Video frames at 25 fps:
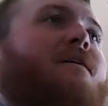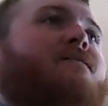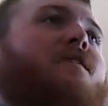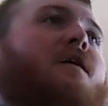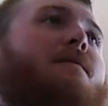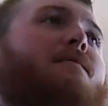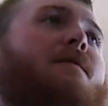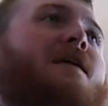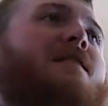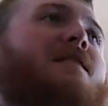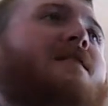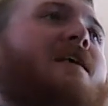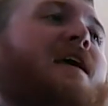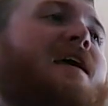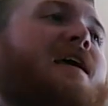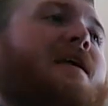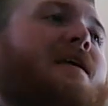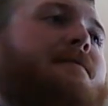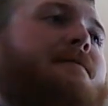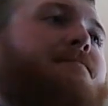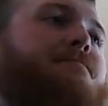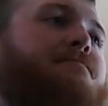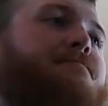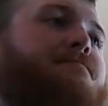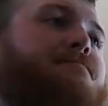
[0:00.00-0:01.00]
For
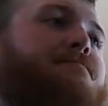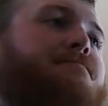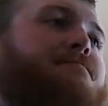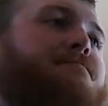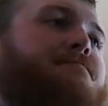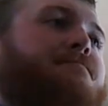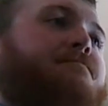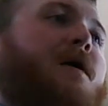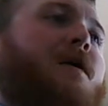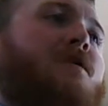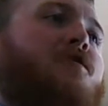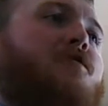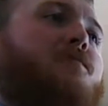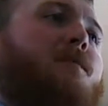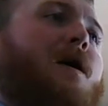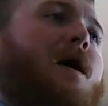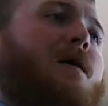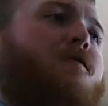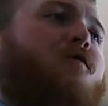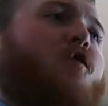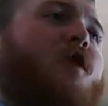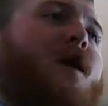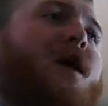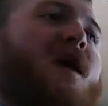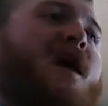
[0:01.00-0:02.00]
Monday. Patch
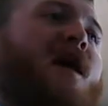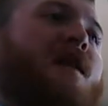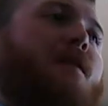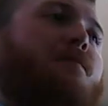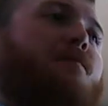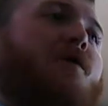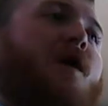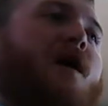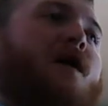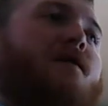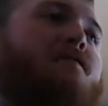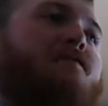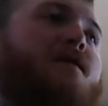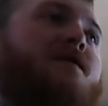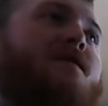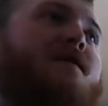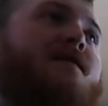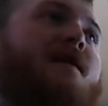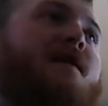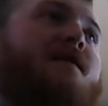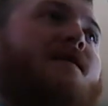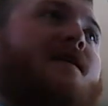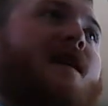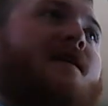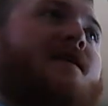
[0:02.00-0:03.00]
about before 8 a.m. wise. Part of
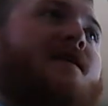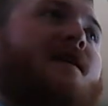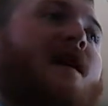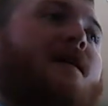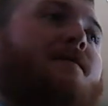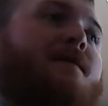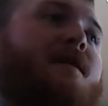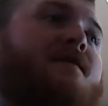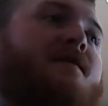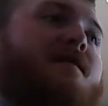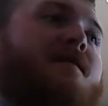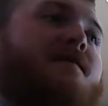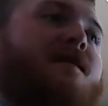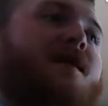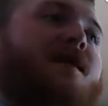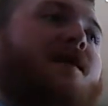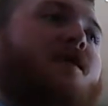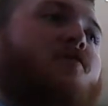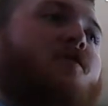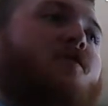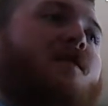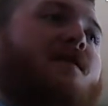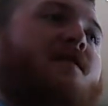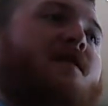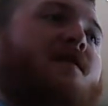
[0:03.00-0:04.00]
the sun's got about 78
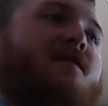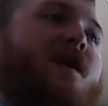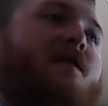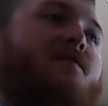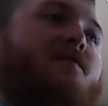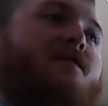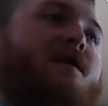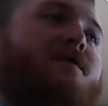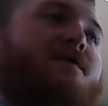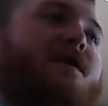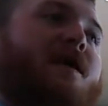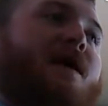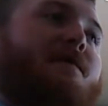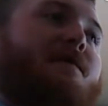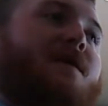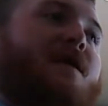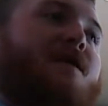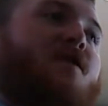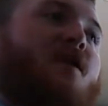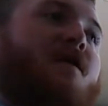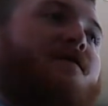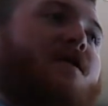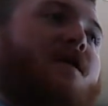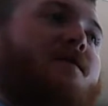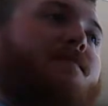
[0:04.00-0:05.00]
degrees and calmly becoming the
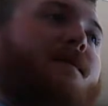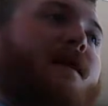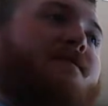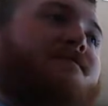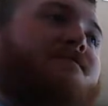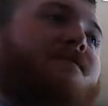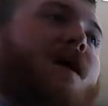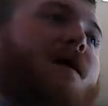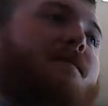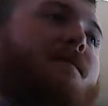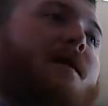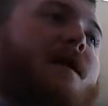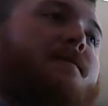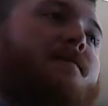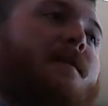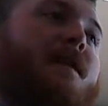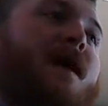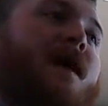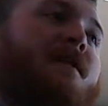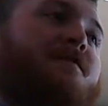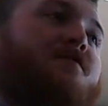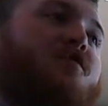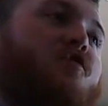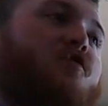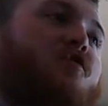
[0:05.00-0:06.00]
northeast about 5 miles per
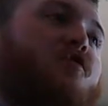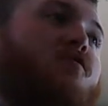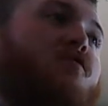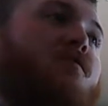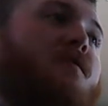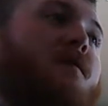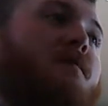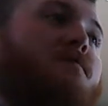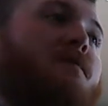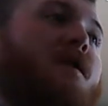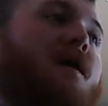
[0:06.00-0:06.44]
the afternoon.